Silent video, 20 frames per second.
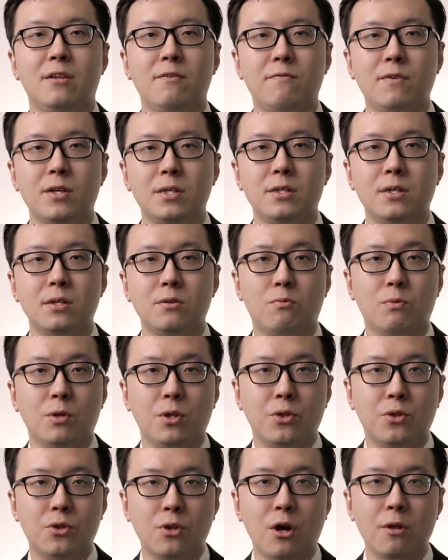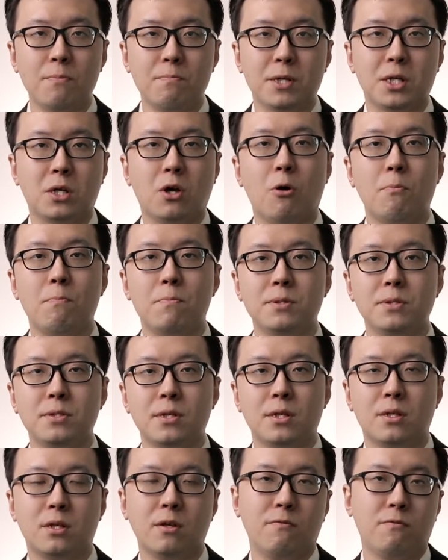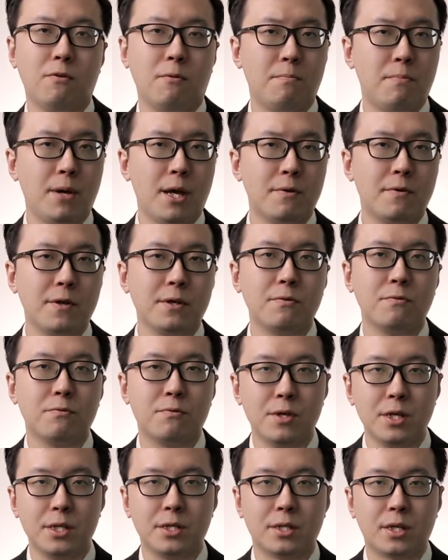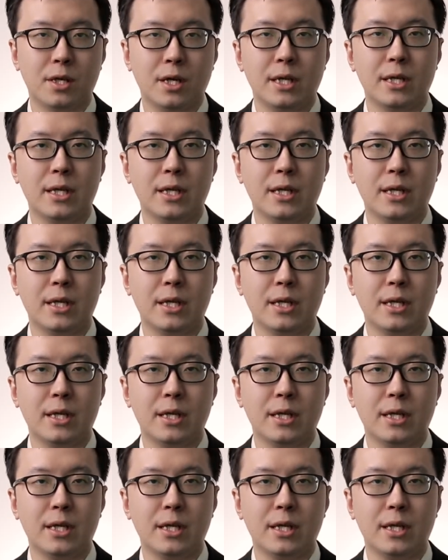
investors will not be compensated for bearing risk